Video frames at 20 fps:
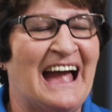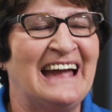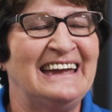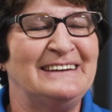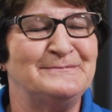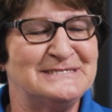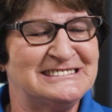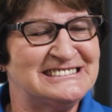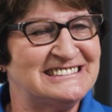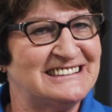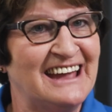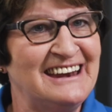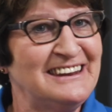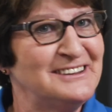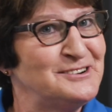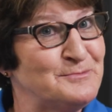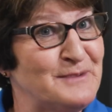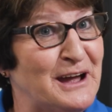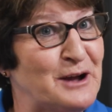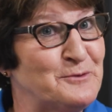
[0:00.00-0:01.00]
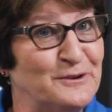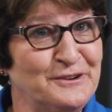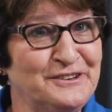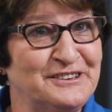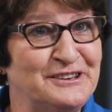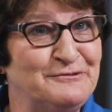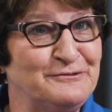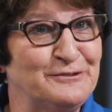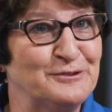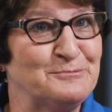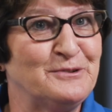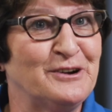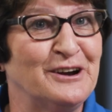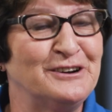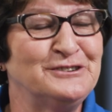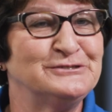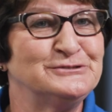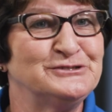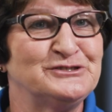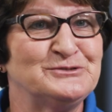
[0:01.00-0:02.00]
I'm excited about working for
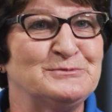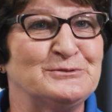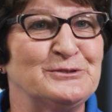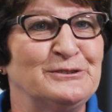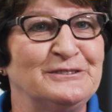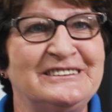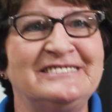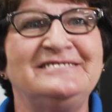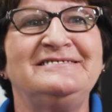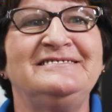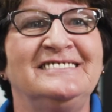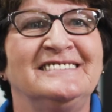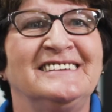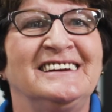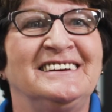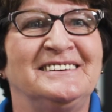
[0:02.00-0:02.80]
Parker Sporlan